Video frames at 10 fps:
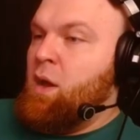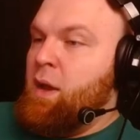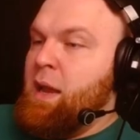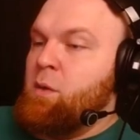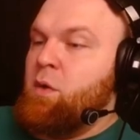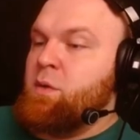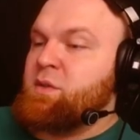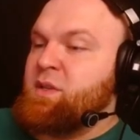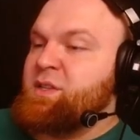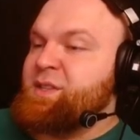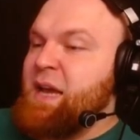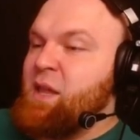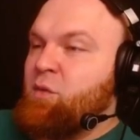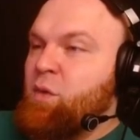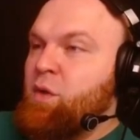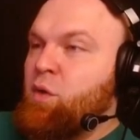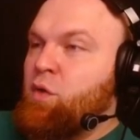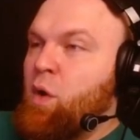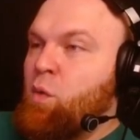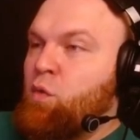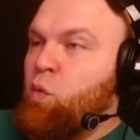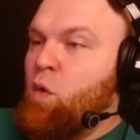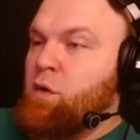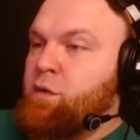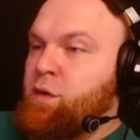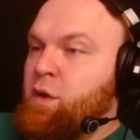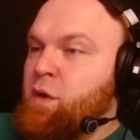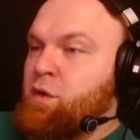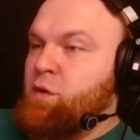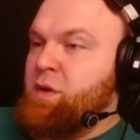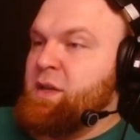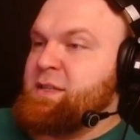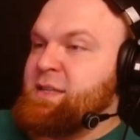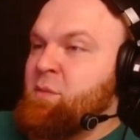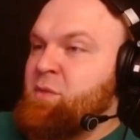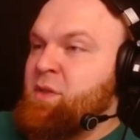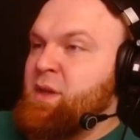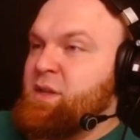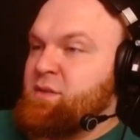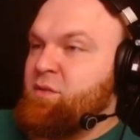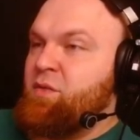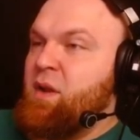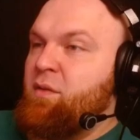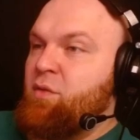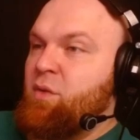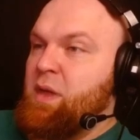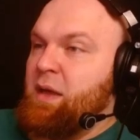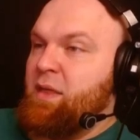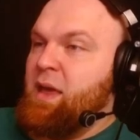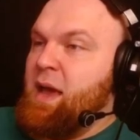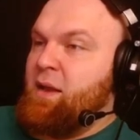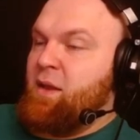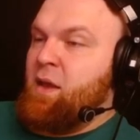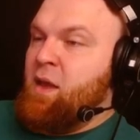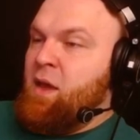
Now you use this talent when you don't want to hit something that is in front of you, like that.